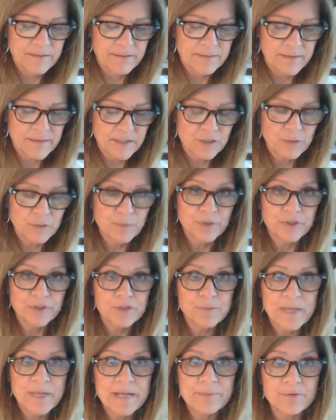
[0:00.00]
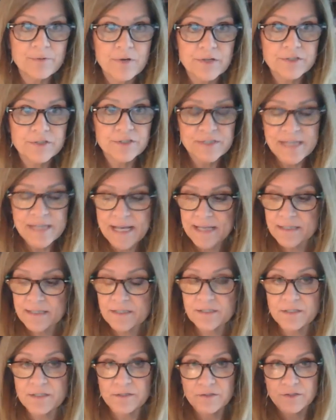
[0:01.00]
Then you put your paper on your
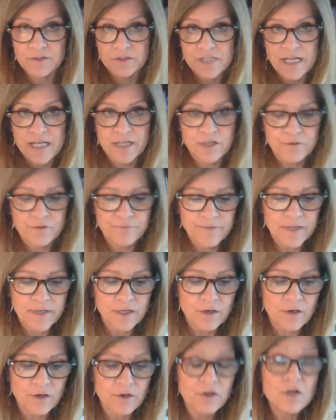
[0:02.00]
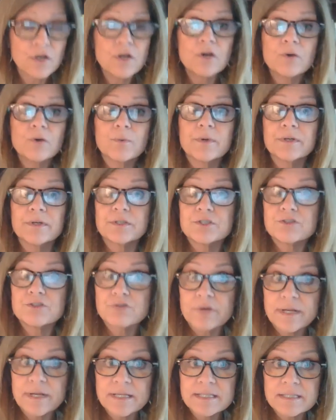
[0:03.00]
desk, you take your finger, we're going to
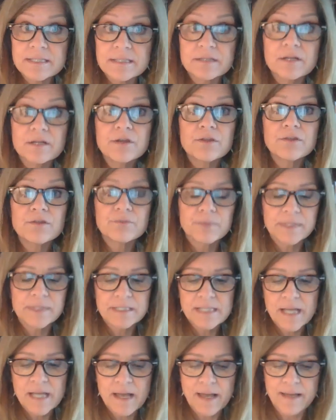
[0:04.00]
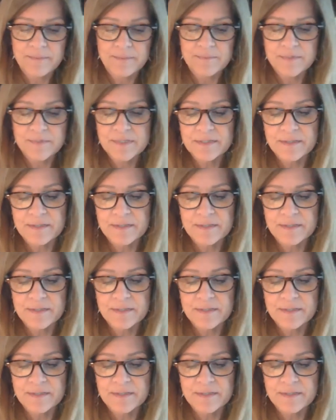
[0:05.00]
trace it 3 times.